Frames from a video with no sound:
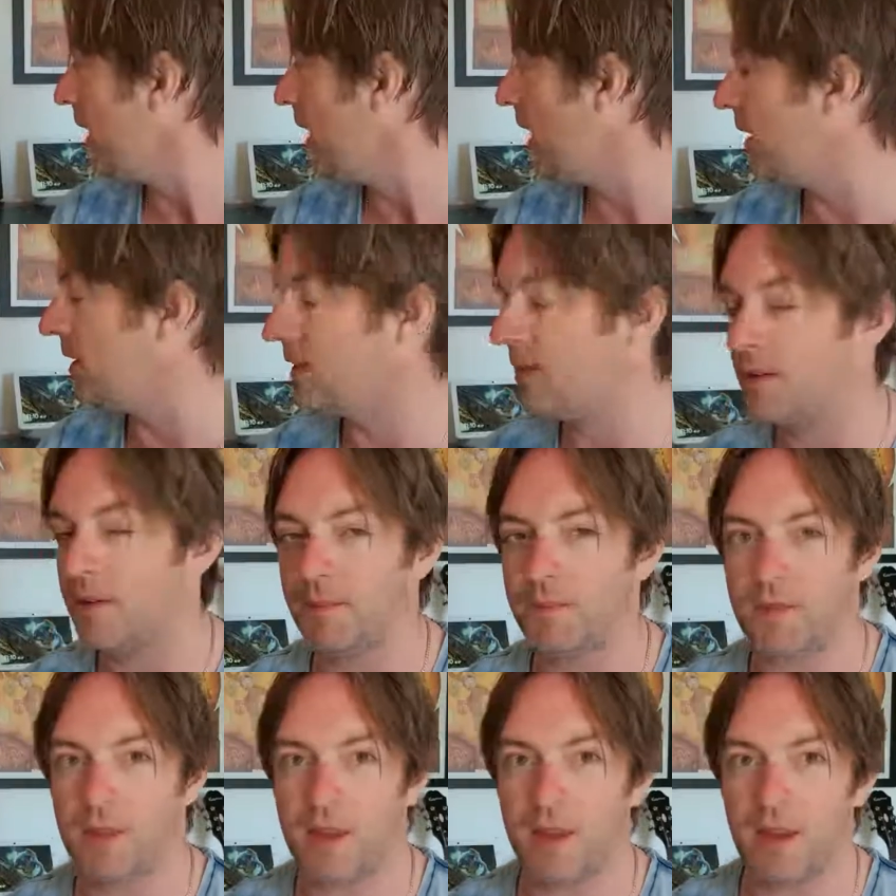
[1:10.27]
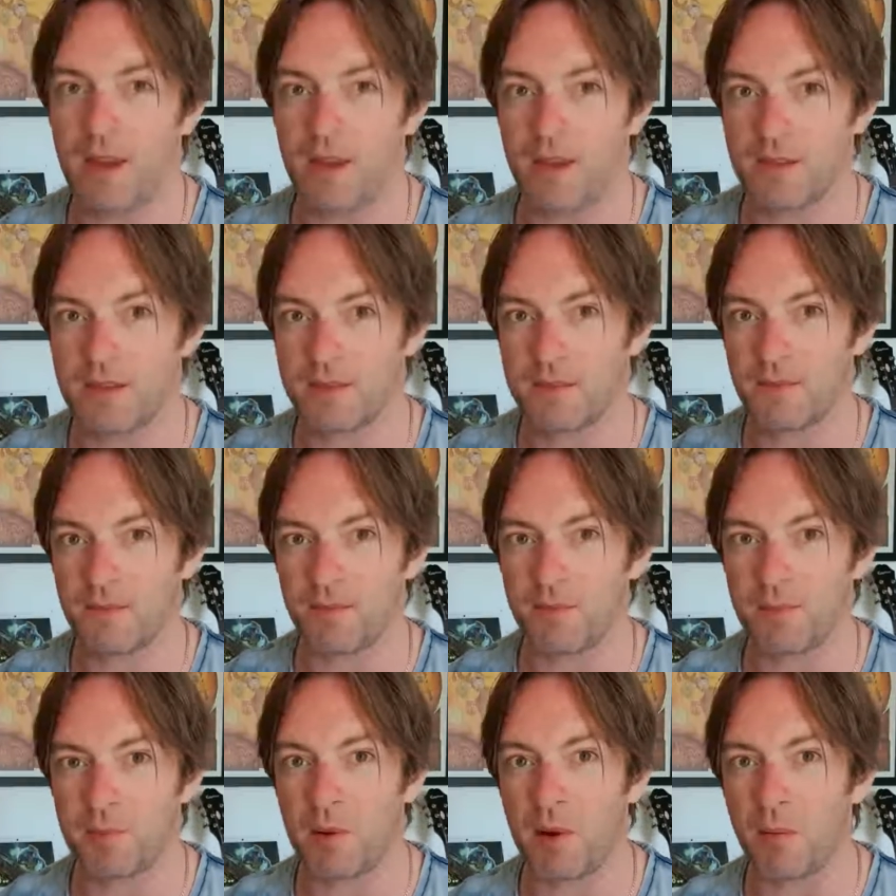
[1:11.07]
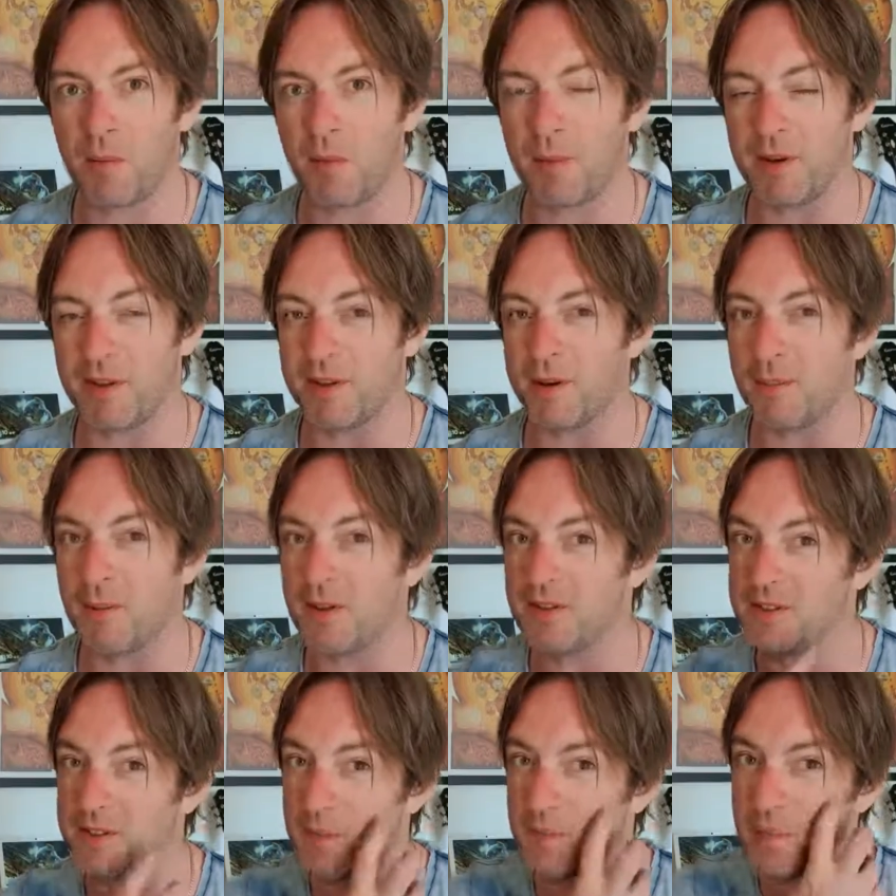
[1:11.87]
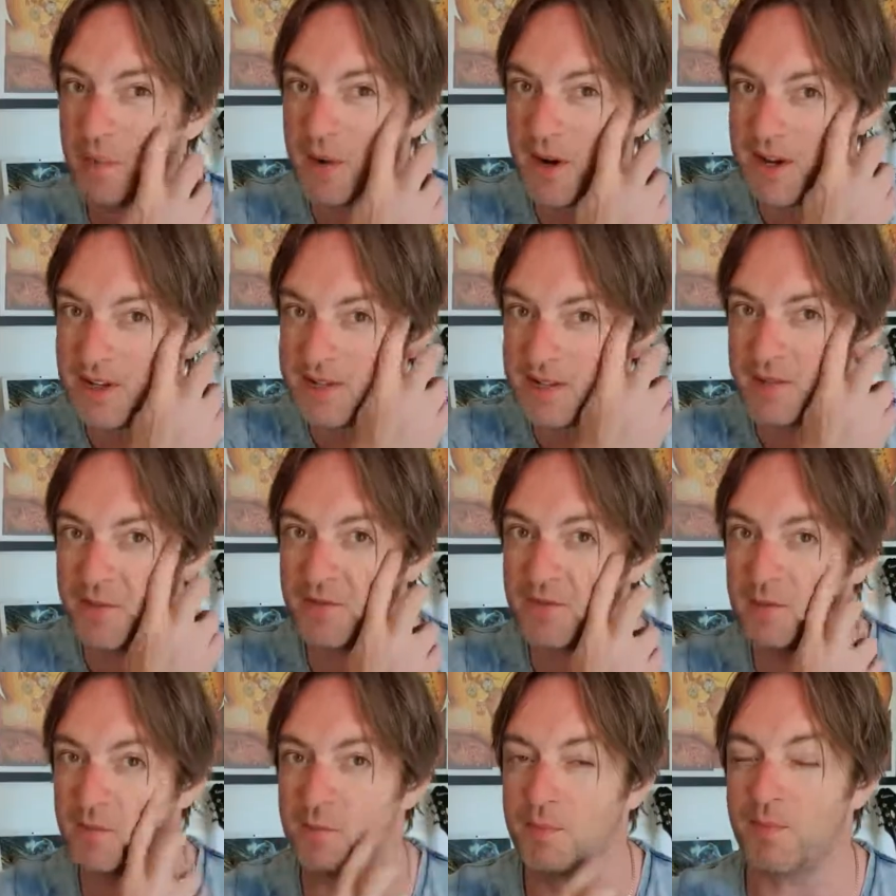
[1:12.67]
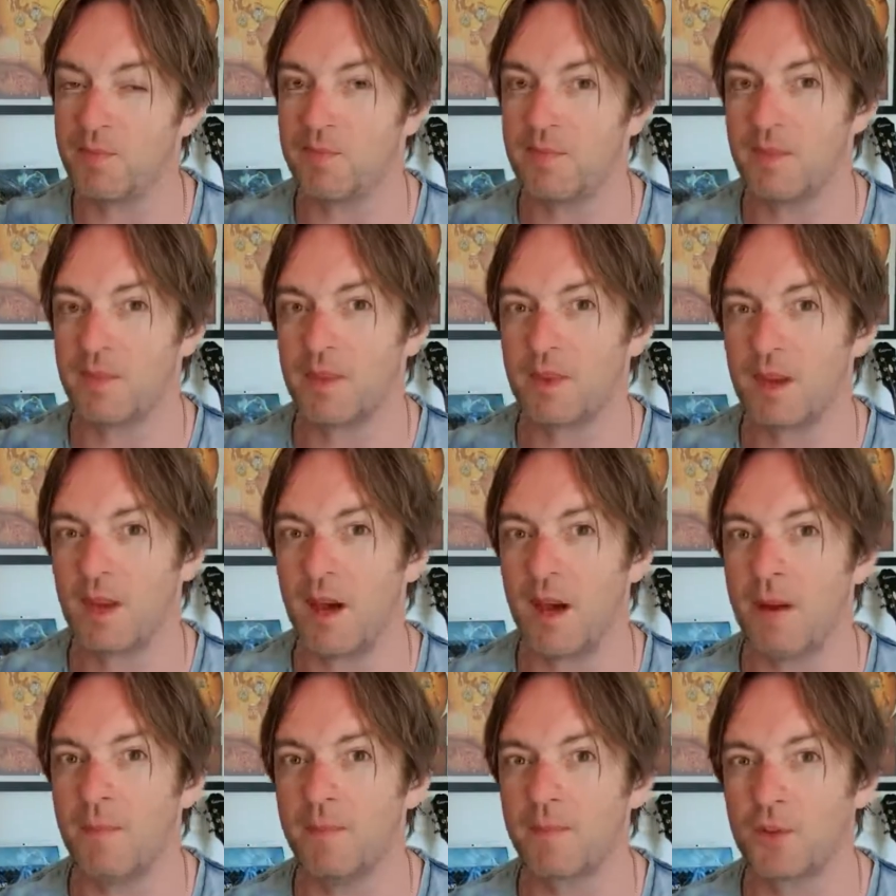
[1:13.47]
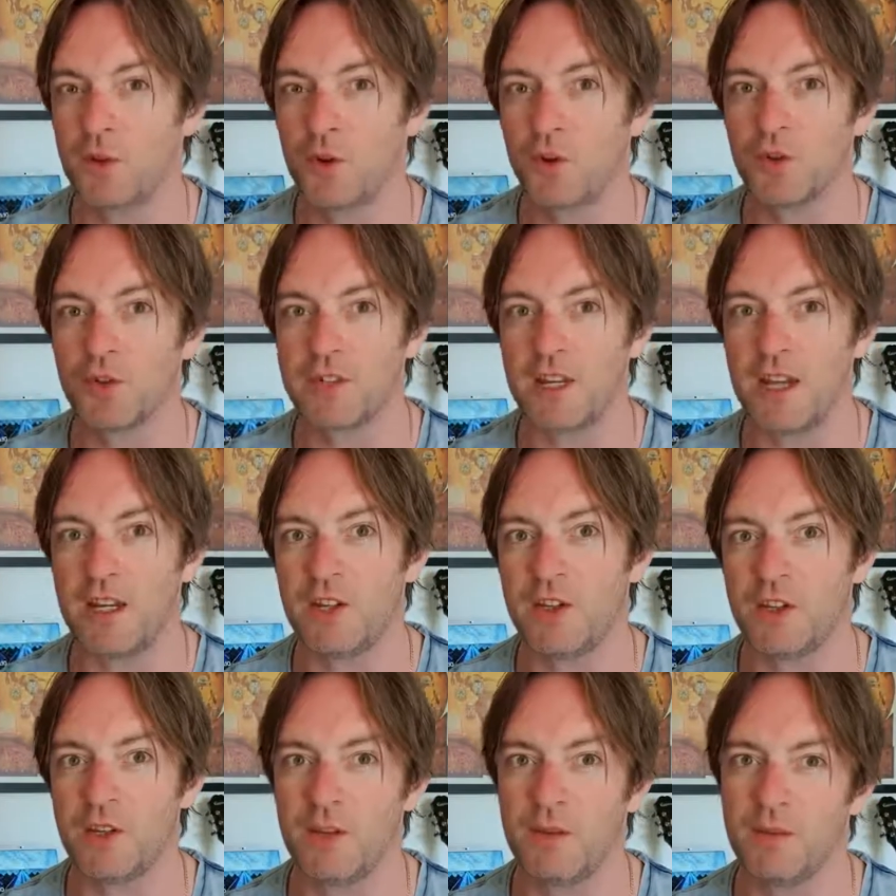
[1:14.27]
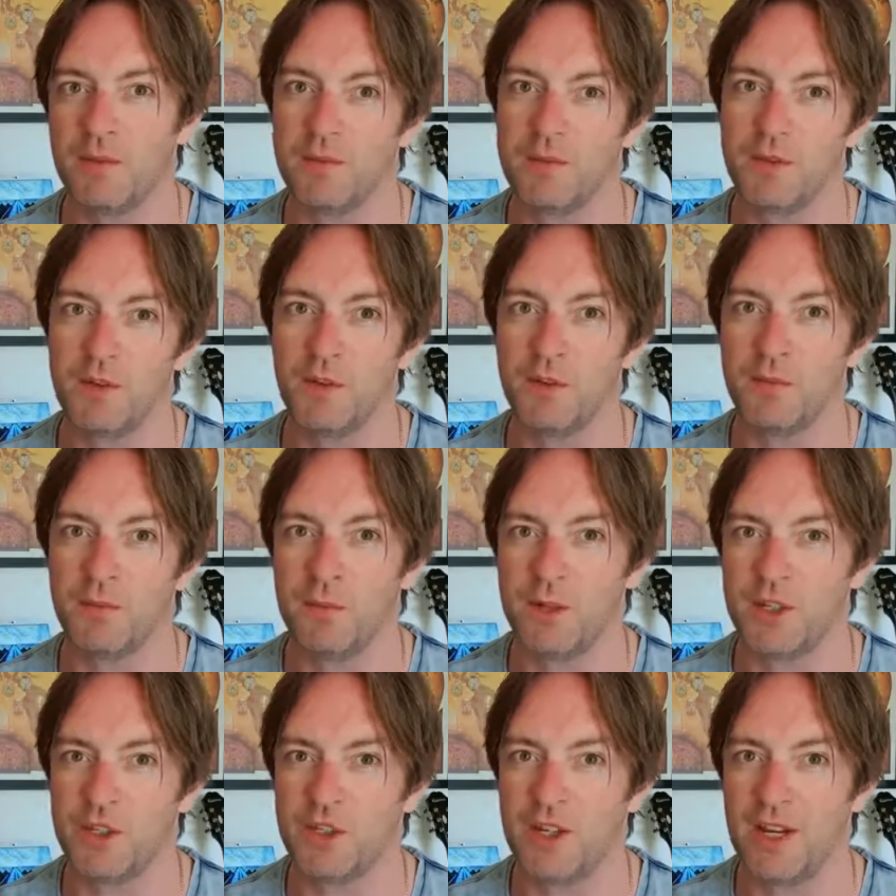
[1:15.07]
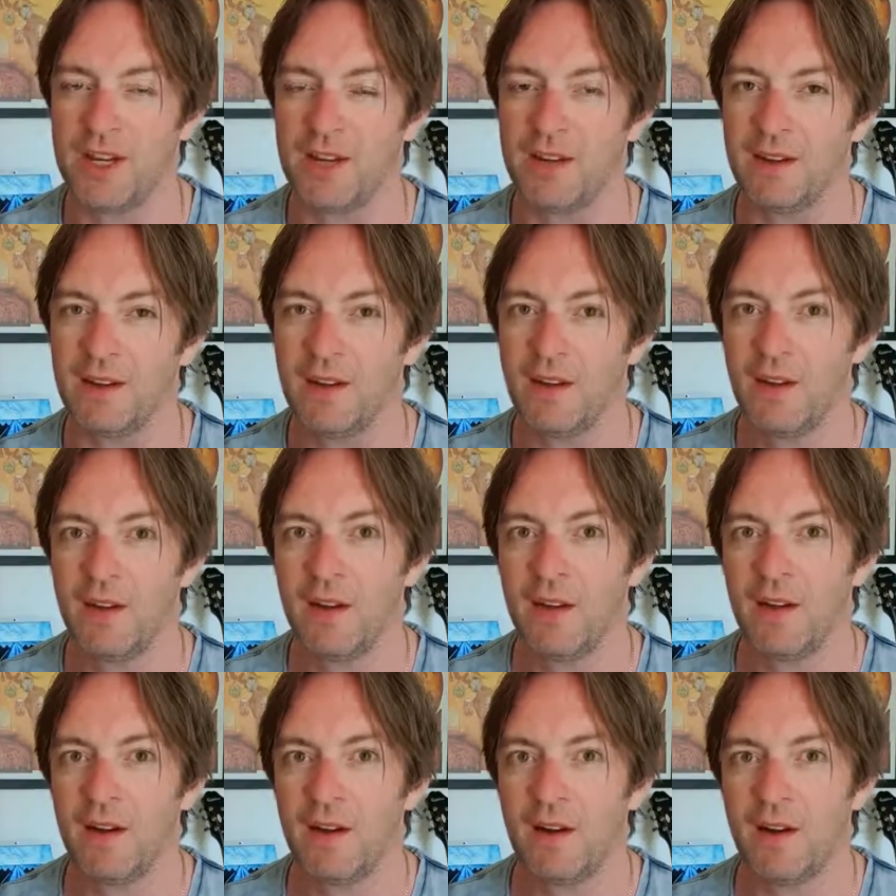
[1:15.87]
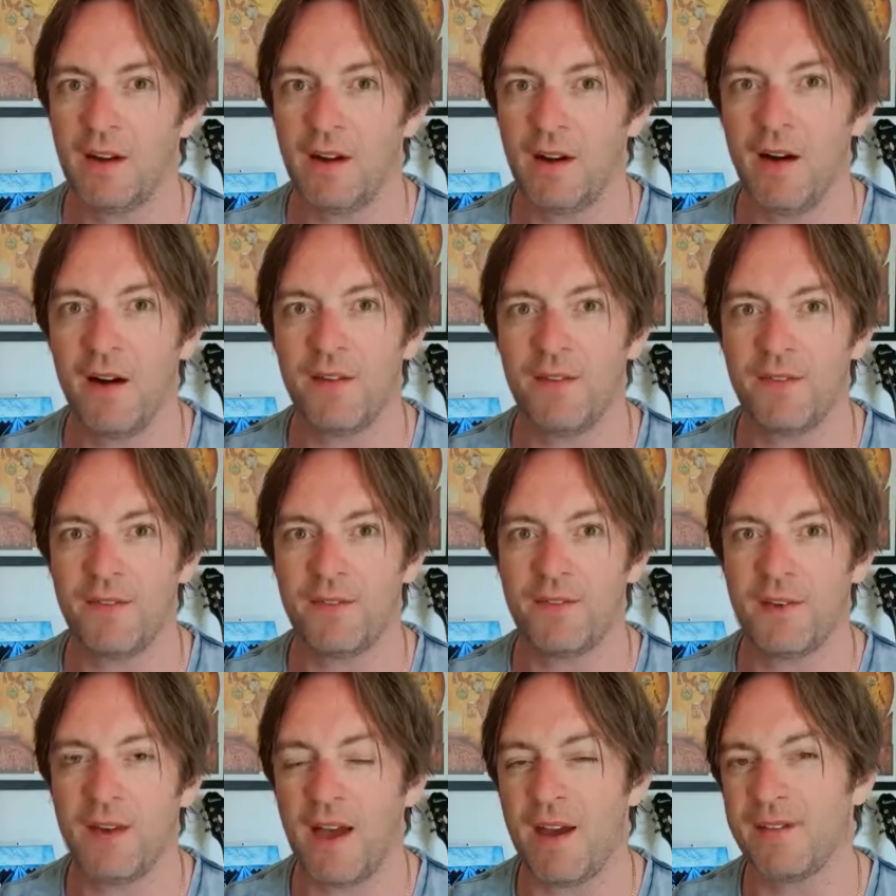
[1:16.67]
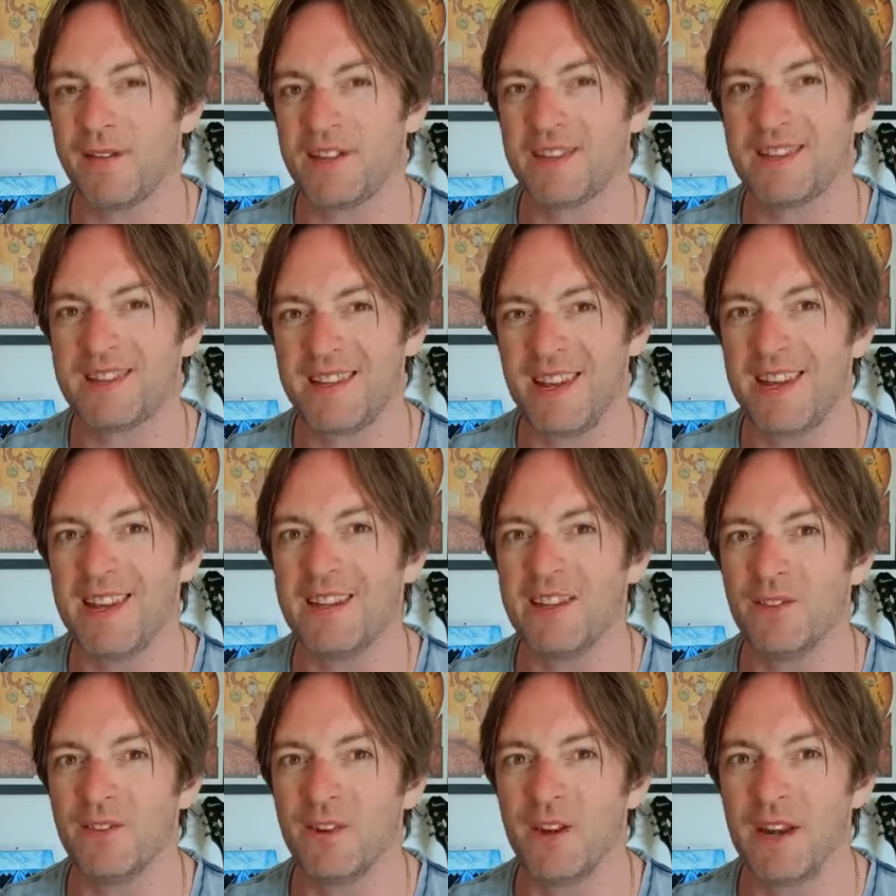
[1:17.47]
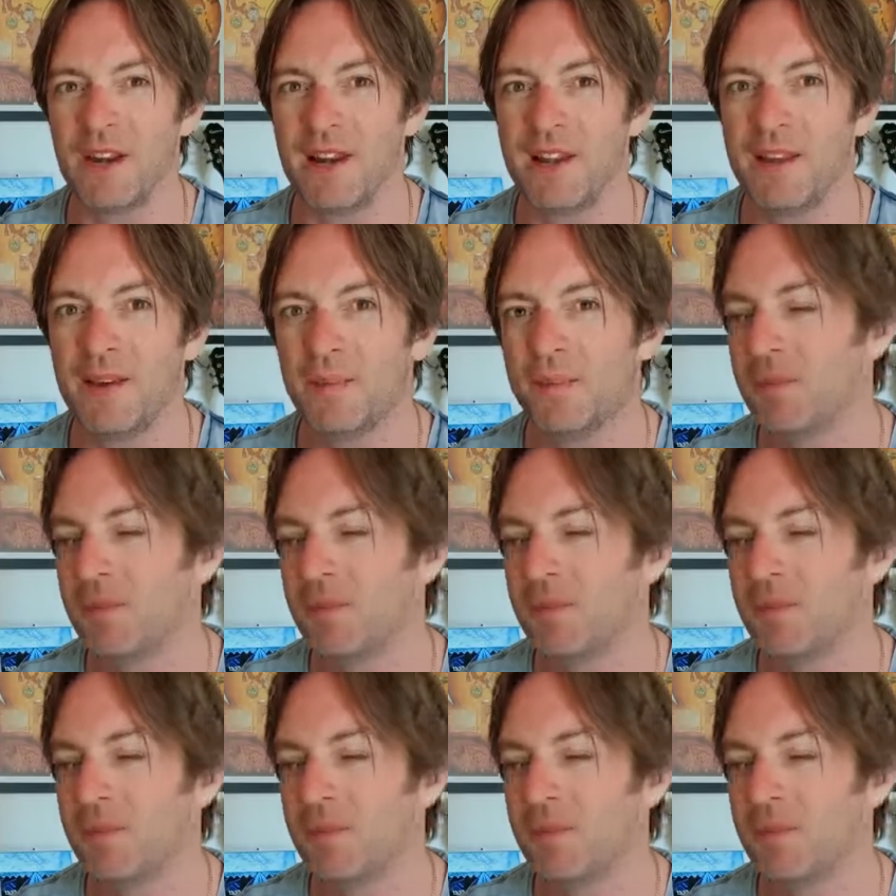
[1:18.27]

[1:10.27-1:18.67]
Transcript: And it's probably the most impressive causation sort of machine I've ever seen really.